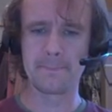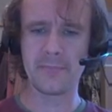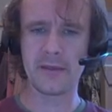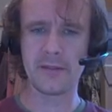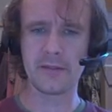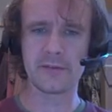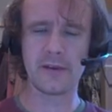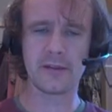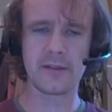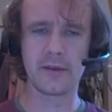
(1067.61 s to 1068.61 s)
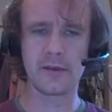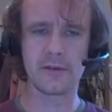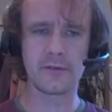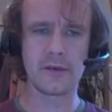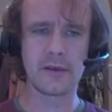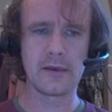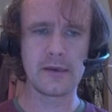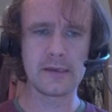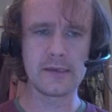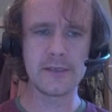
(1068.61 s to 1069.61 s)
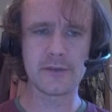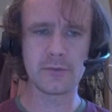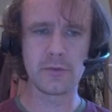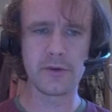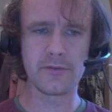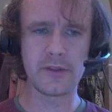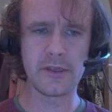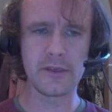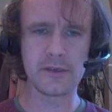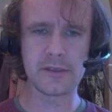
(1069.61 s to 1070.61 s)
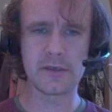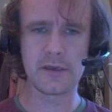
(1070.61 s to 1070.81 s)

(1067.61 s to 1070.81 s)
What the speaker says: and then the second thing is at least one of these